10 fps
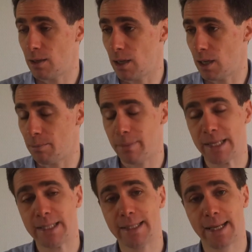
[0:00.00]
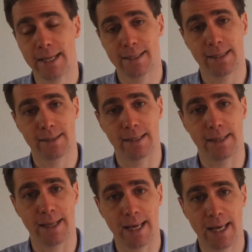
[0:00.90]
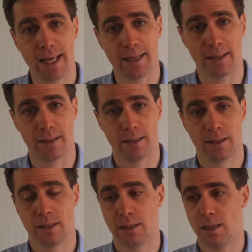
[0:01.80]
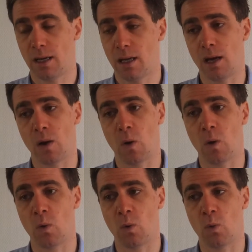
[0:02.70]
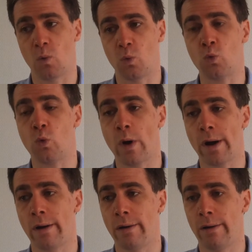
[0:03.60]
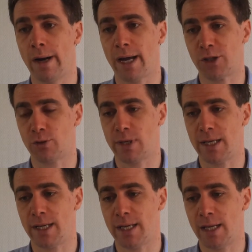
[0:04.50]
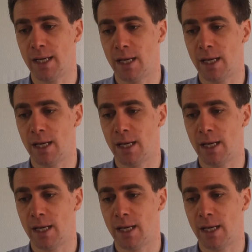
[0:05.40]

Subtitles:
many data sets that they had were actually